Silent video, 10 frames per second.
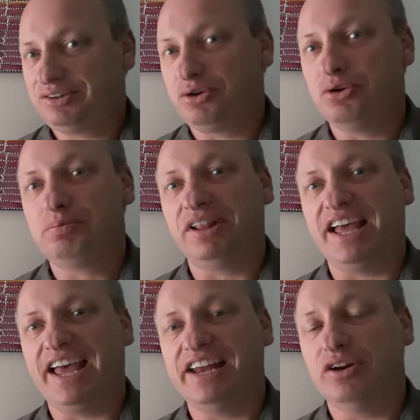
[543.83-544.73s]
Good
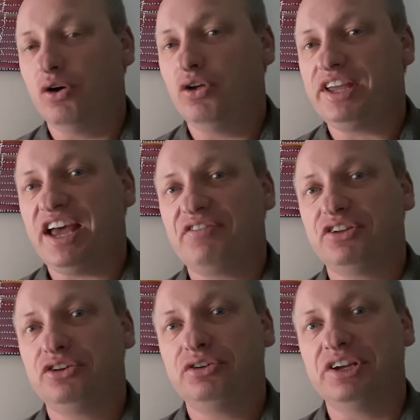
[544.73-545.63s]
plan. All you have
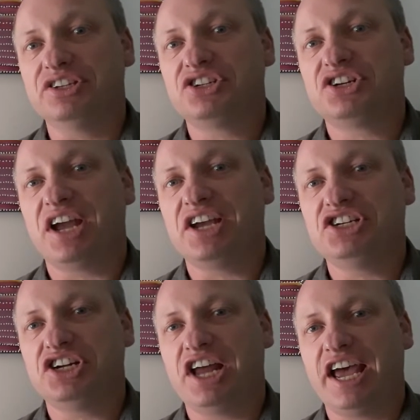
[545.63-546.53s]
to do is
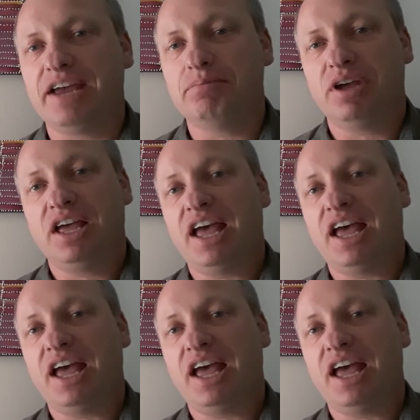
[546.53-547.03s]
change your name